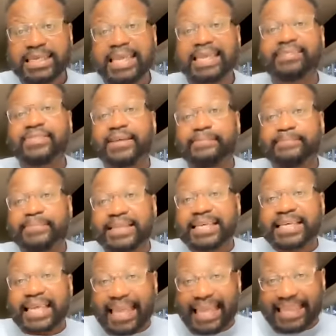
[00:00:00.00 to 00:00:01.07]
in the
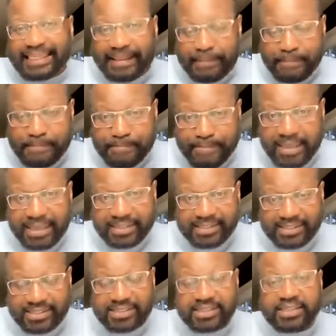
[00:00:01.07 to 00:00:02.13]
in the
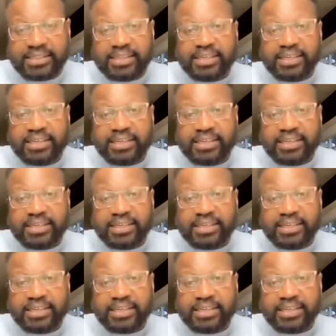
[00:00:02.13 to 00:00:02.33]
midst